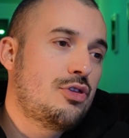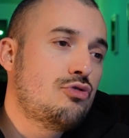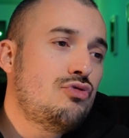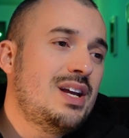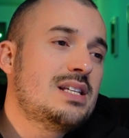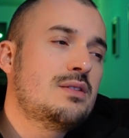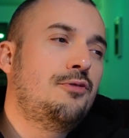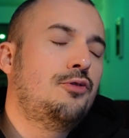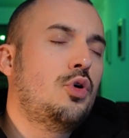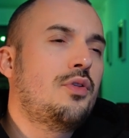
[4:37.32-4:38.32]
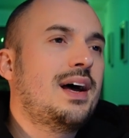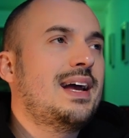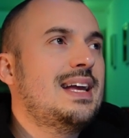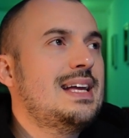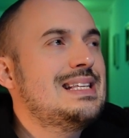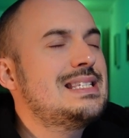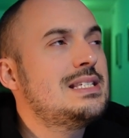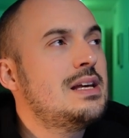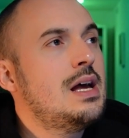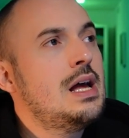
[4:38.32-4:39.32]
the reason for that
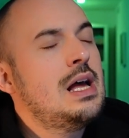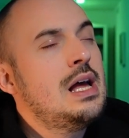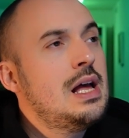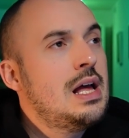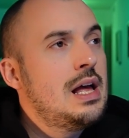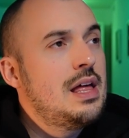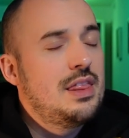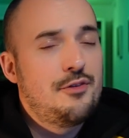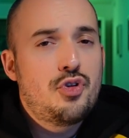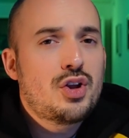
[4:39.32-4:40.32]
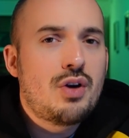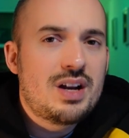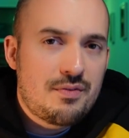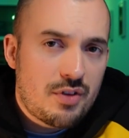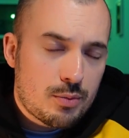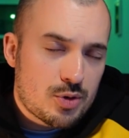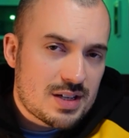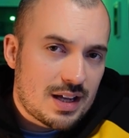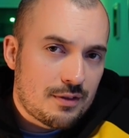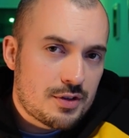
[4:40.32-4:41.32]
is they've already got an invulnerable
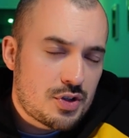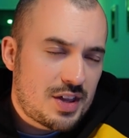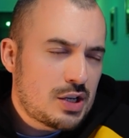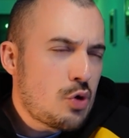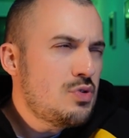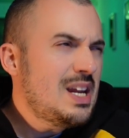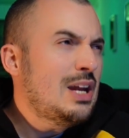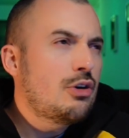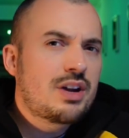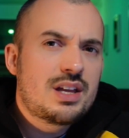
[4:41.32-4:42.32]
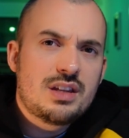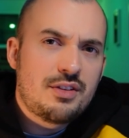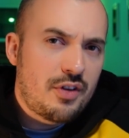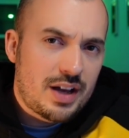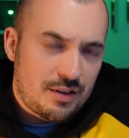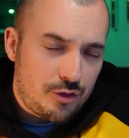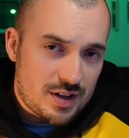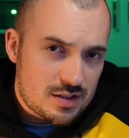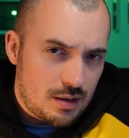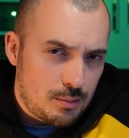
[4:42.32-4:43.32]
save, so they don't need Orikan the Diviner for
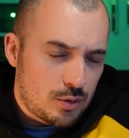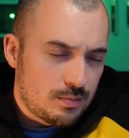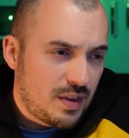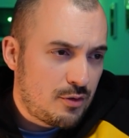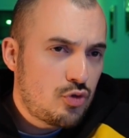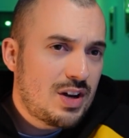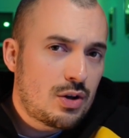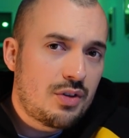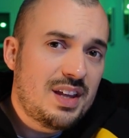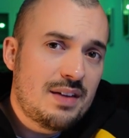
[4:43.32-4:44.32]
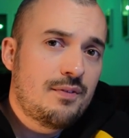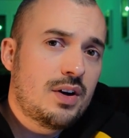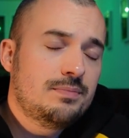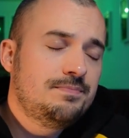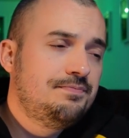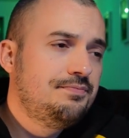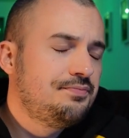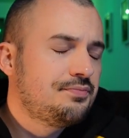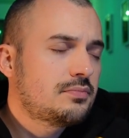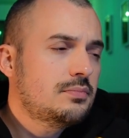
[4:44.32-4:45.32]
example. They've already got the invuln,
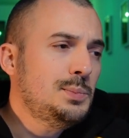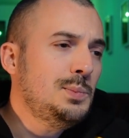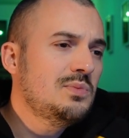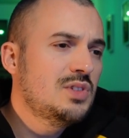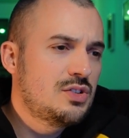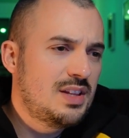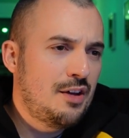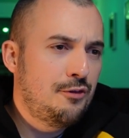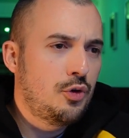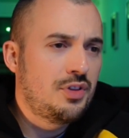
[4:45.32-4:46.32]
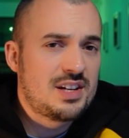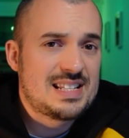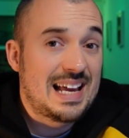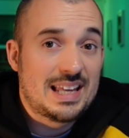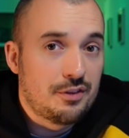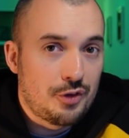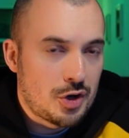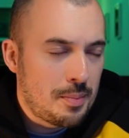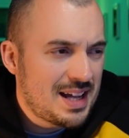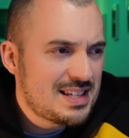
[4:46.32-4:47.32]
so therefore they're just lacking the feel
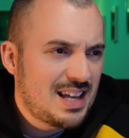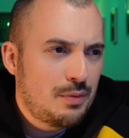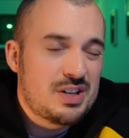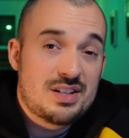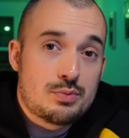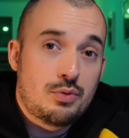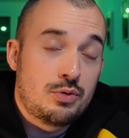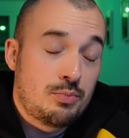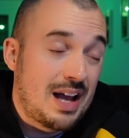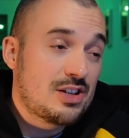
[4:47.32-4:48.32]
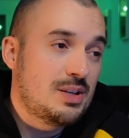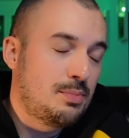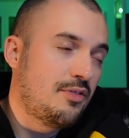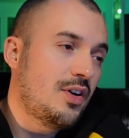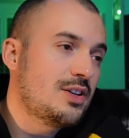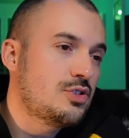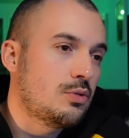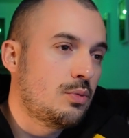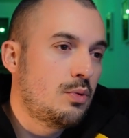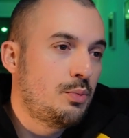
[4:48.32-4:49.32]
no pain save, which this will actually provide
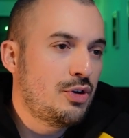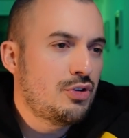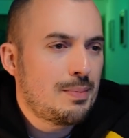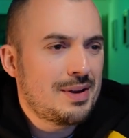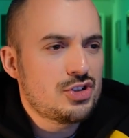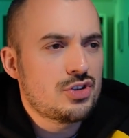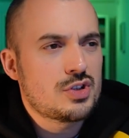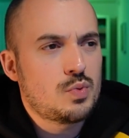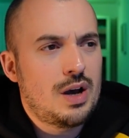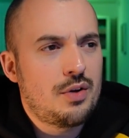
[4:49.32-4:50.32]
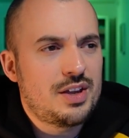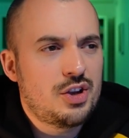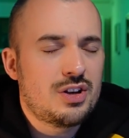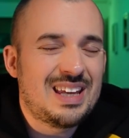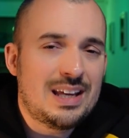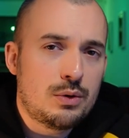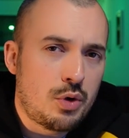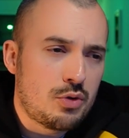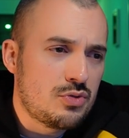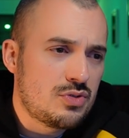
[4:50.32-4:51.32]
you. We already mentioned as well that you can heal
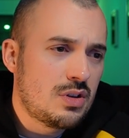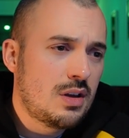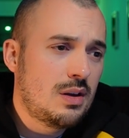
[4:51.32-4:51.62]
wounds